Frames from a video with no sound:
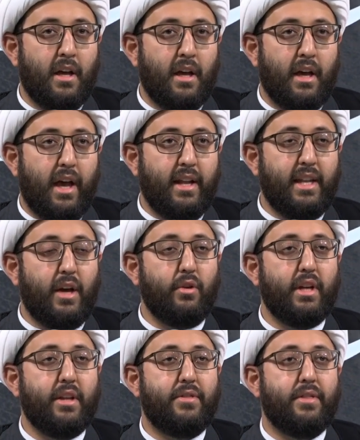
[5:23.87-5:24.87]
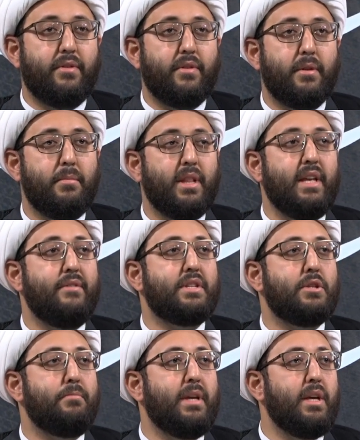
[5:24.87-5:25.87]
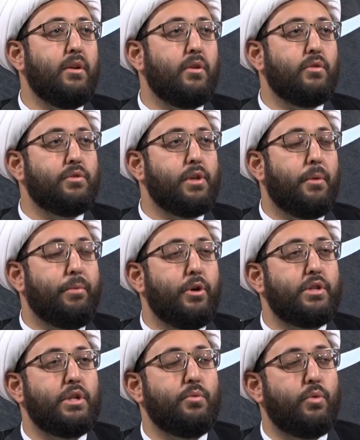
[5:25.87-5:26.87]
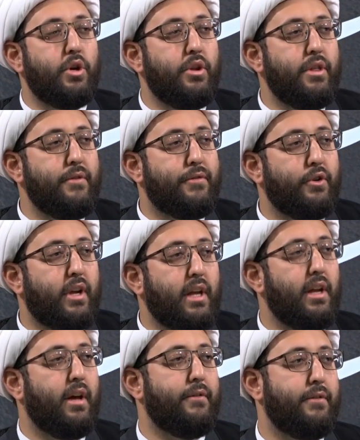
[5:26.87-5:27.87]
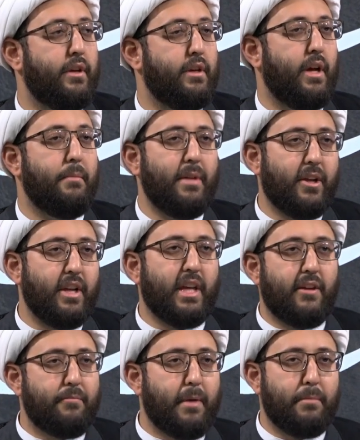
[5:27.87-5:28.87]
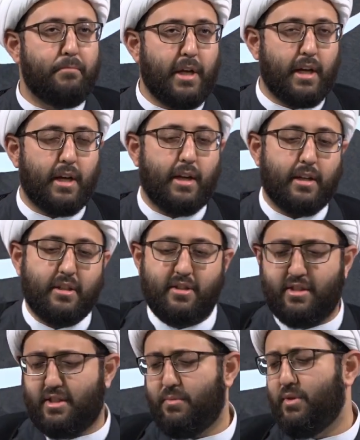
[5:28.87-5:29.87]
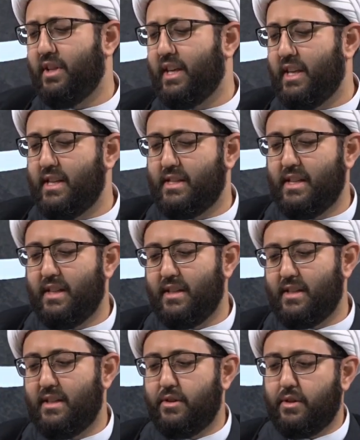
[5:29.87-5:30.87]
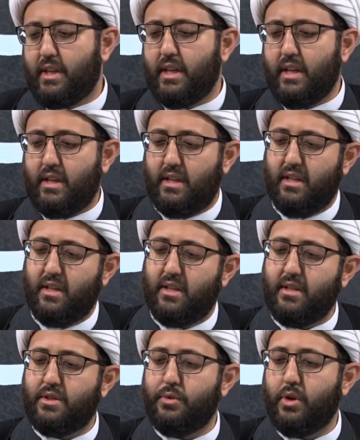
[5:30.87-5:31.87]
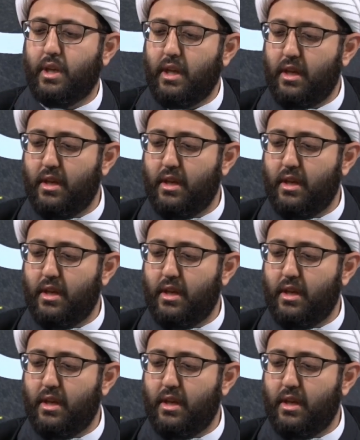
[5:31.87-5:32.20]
And now he believes to be a person worthy for Khilafah. I'm not going to give my bay'ah to someone like Yazid, this little kid, this rookie.